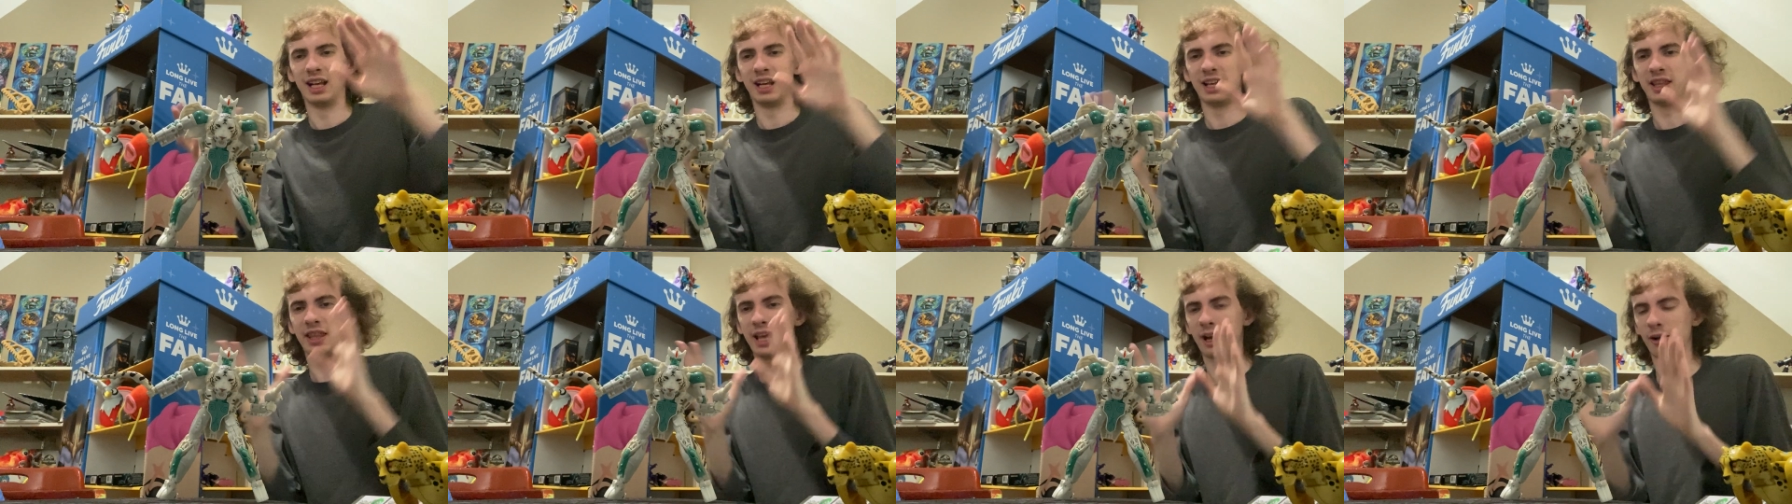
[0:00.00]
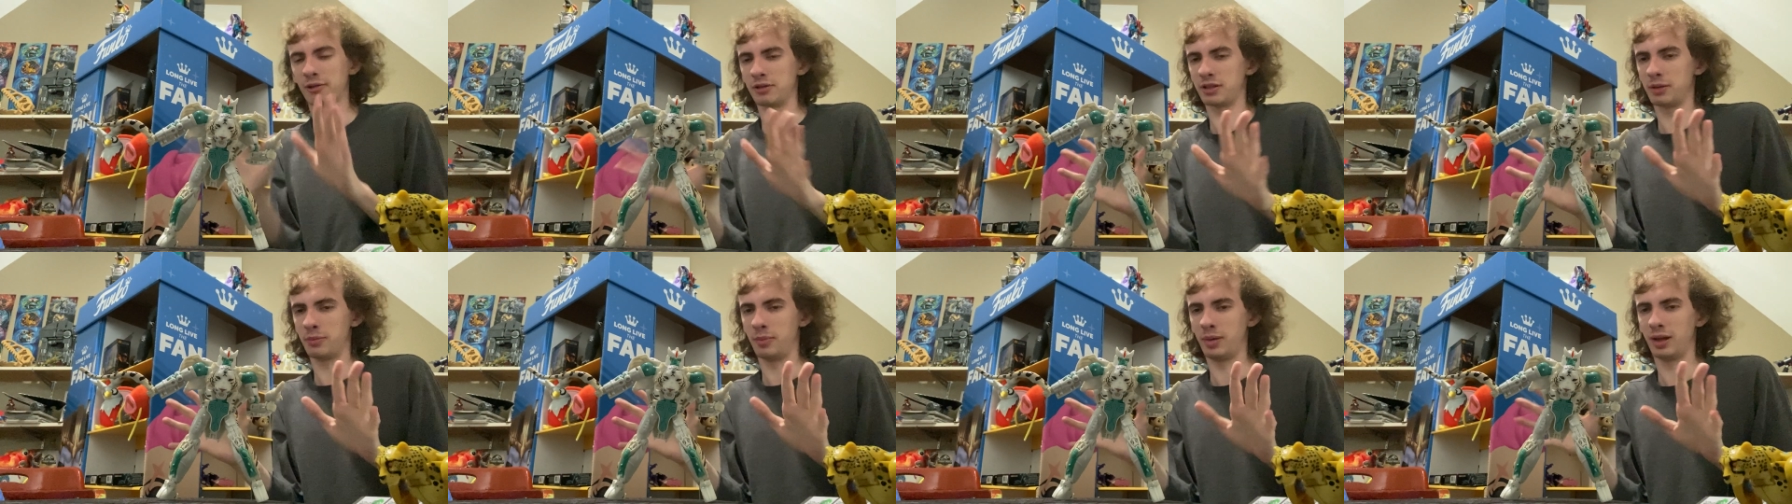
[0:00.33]
that
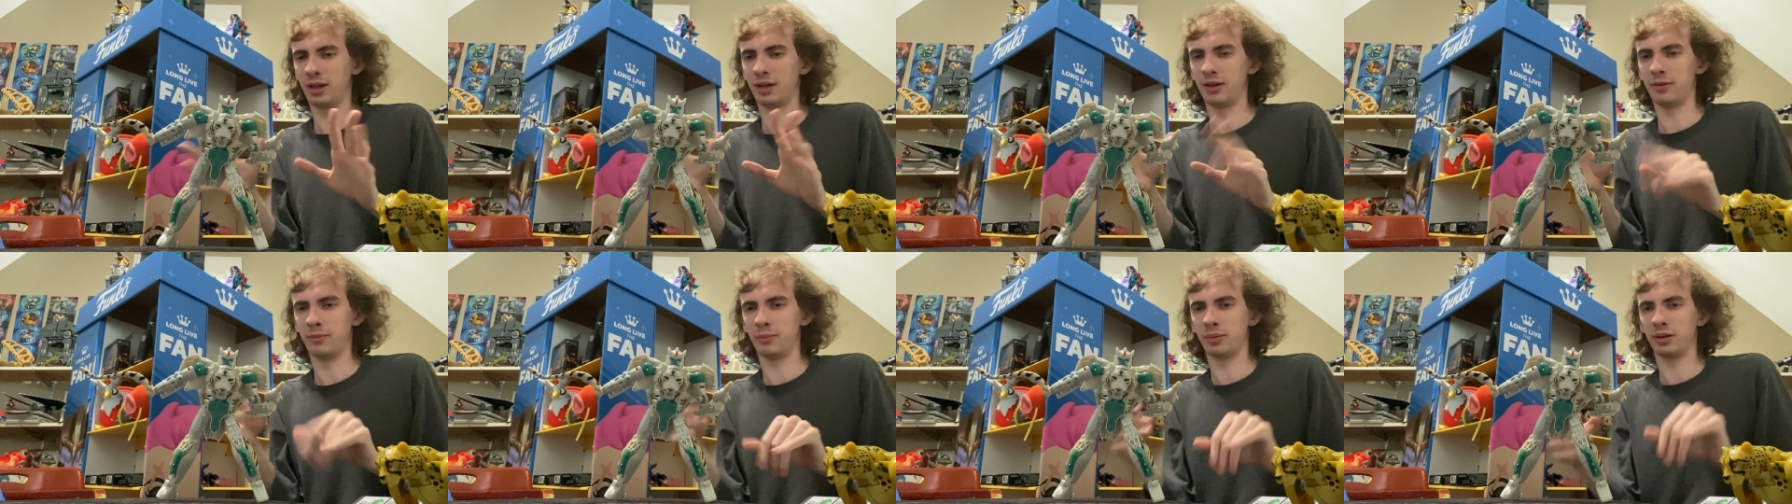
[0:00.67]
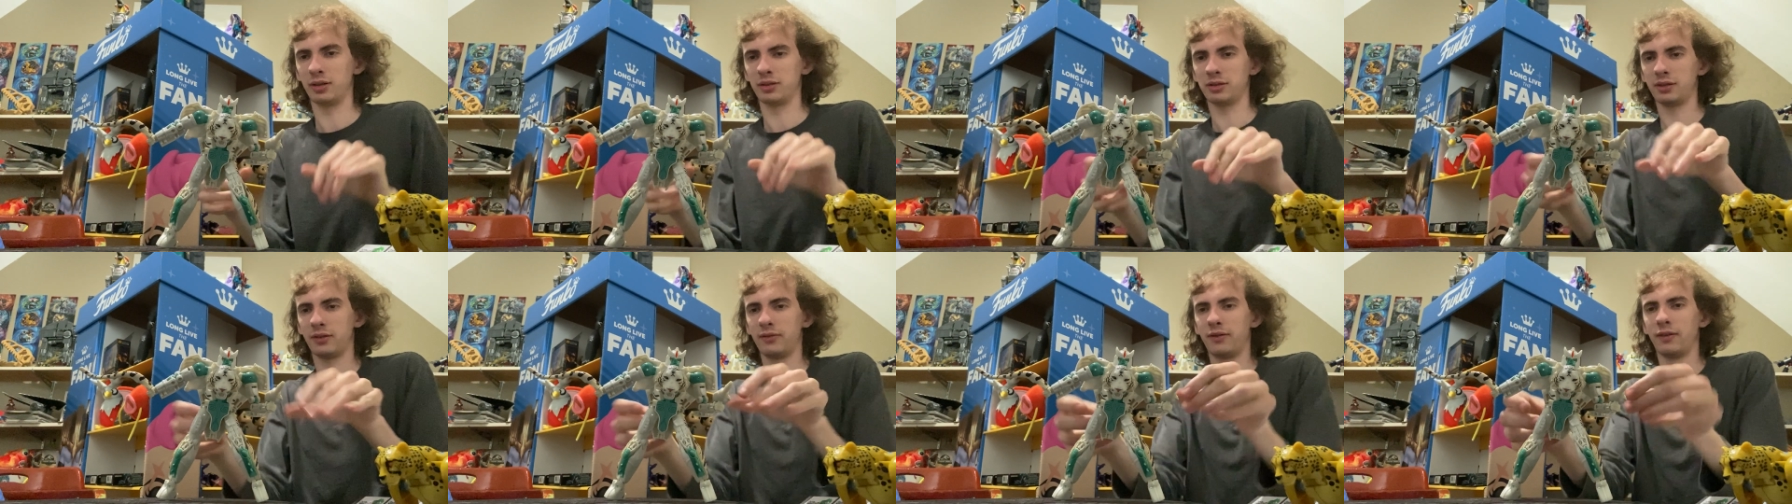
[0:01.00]
was a bit
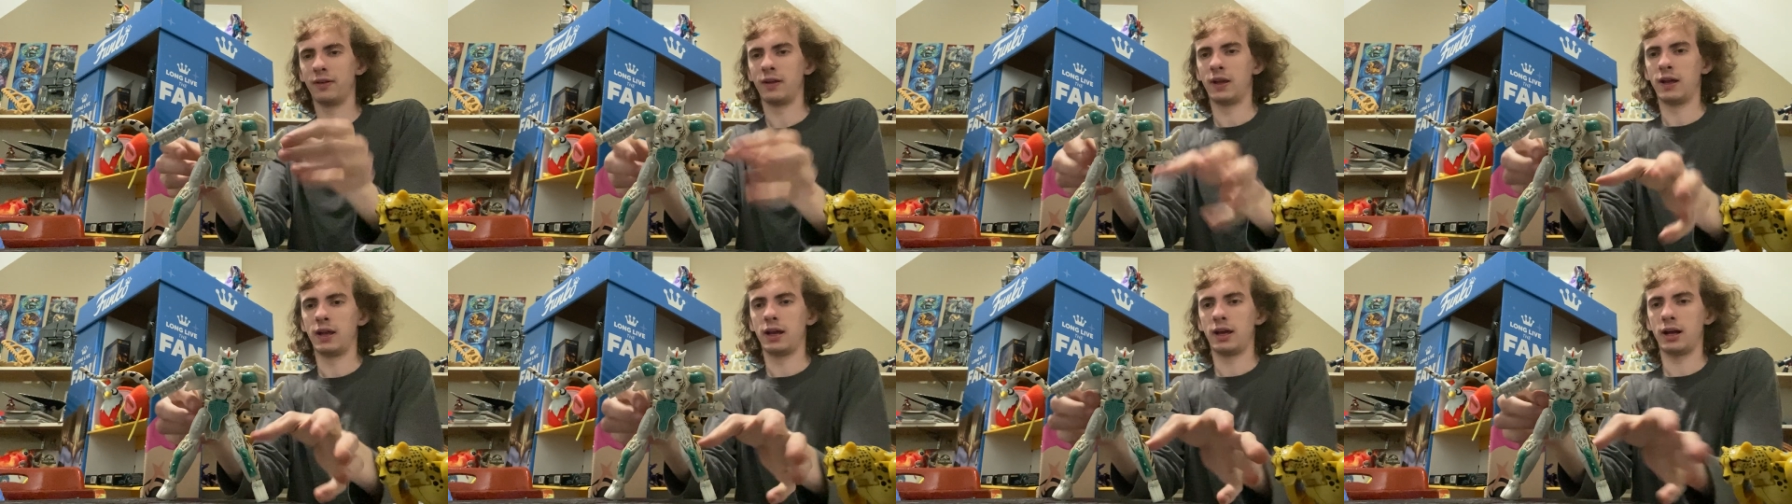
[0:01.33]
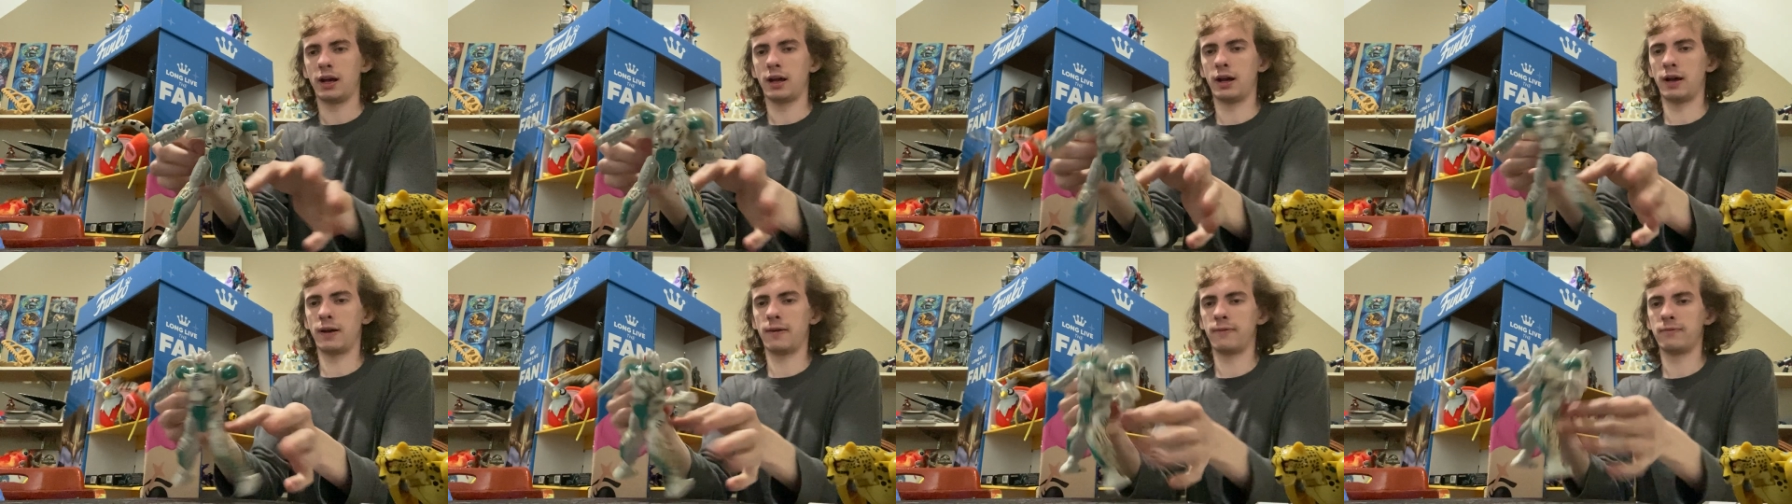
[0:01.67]
impulsive.
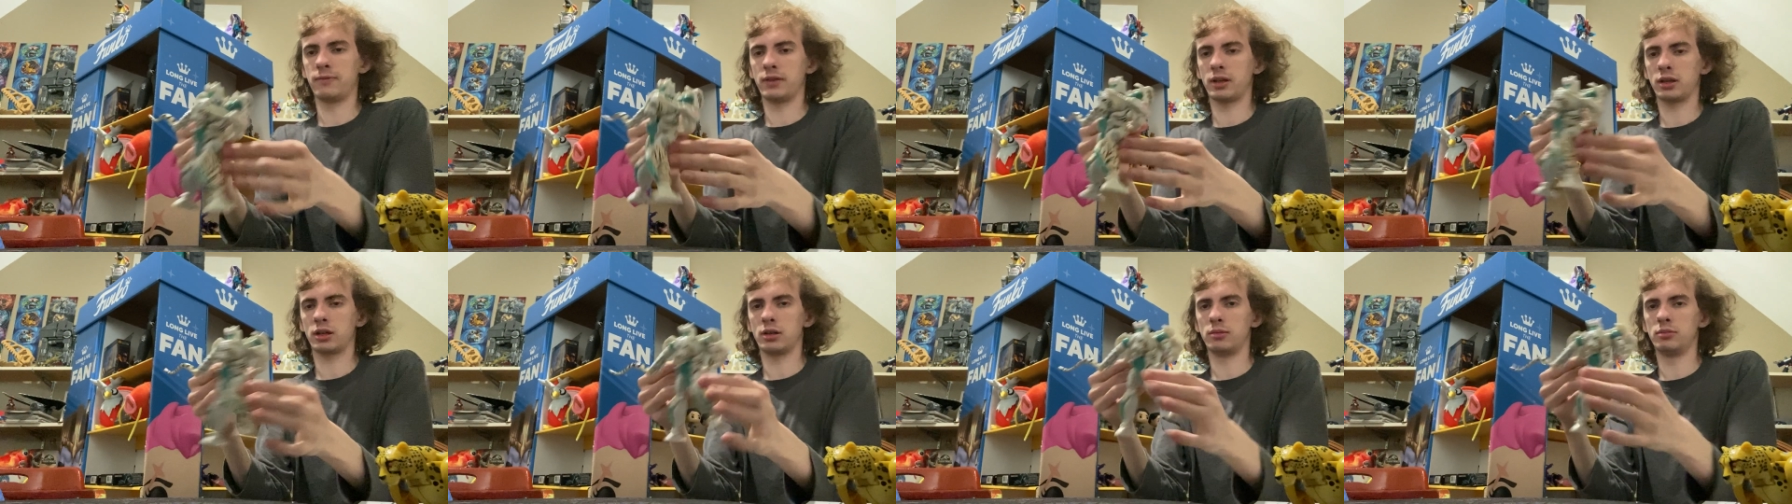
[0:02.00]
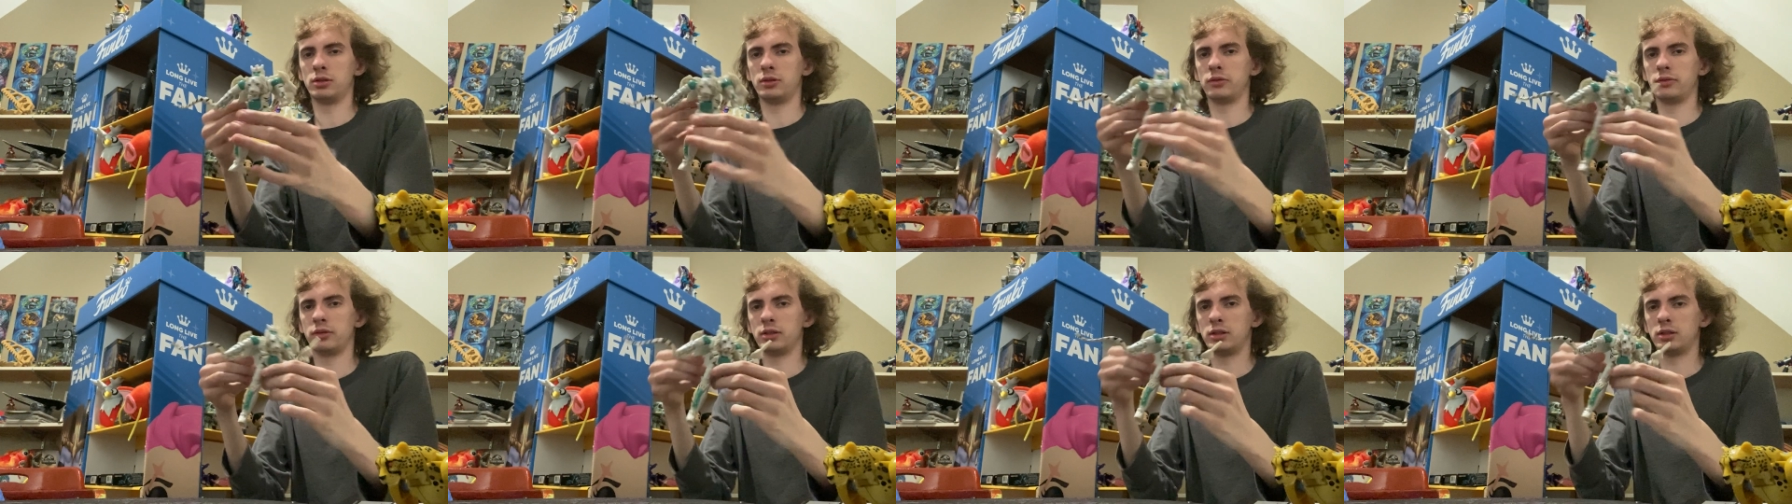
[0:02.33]
Um, I can
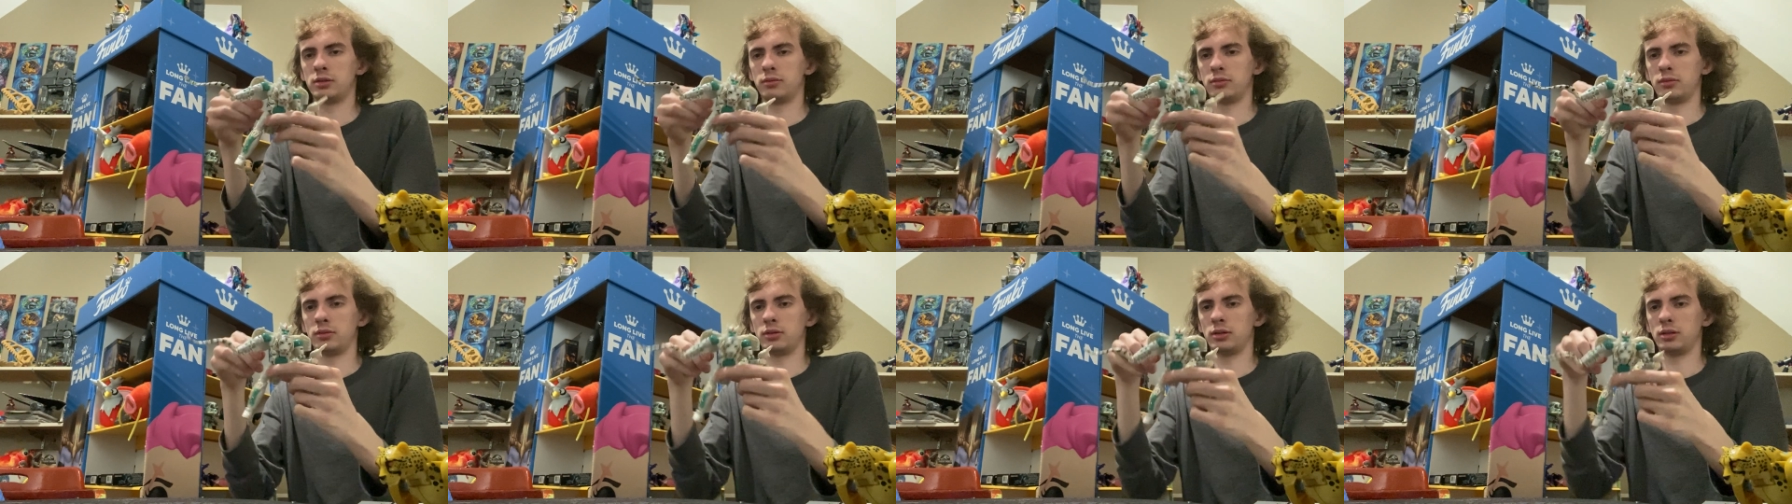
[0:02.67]
move his,